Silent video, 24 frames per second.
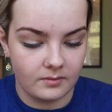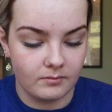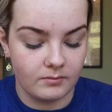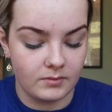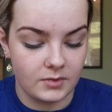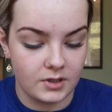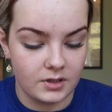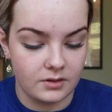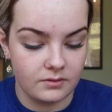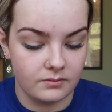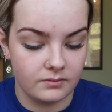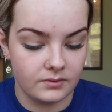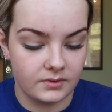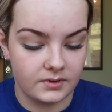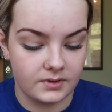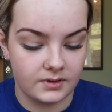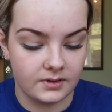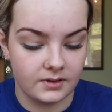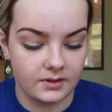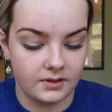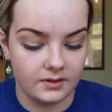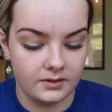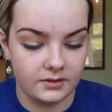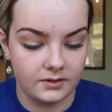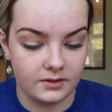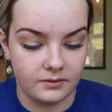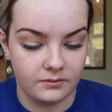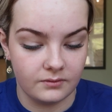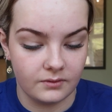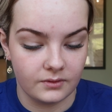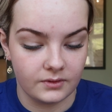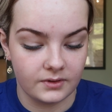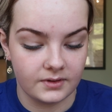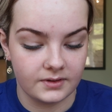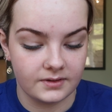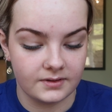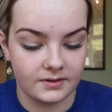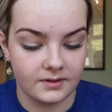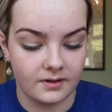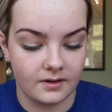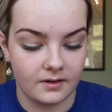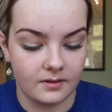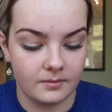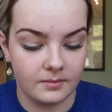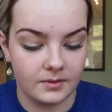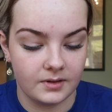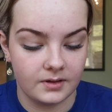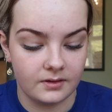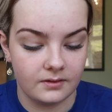mute, do not disturb.